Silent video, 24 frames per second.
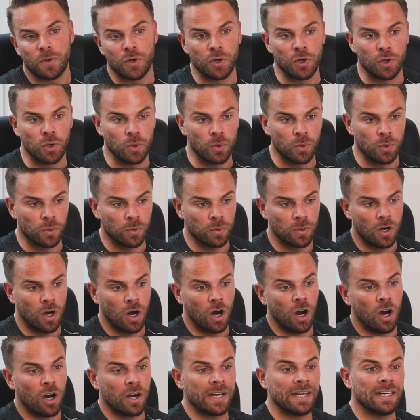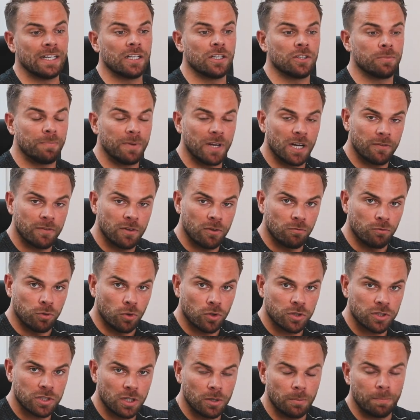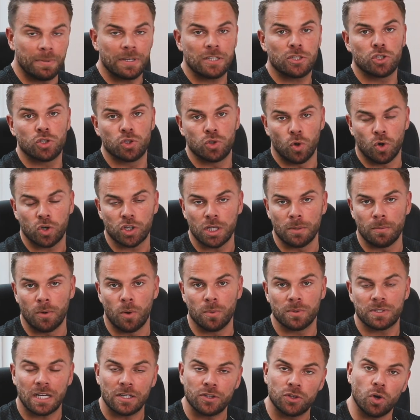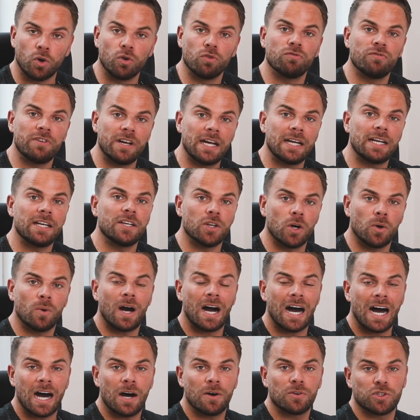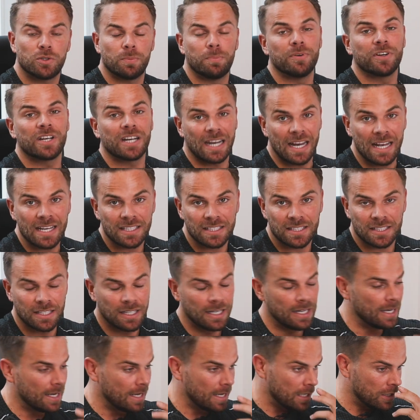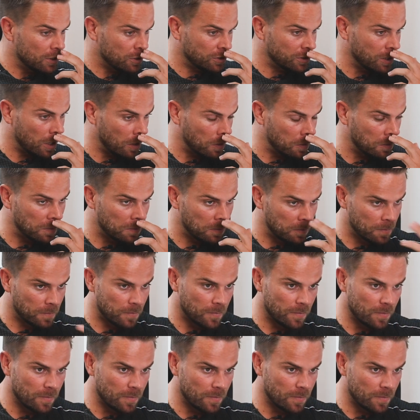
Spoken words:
who are in a bit of a rut, a bit stuck at the moment, and don't really know how to progress. So,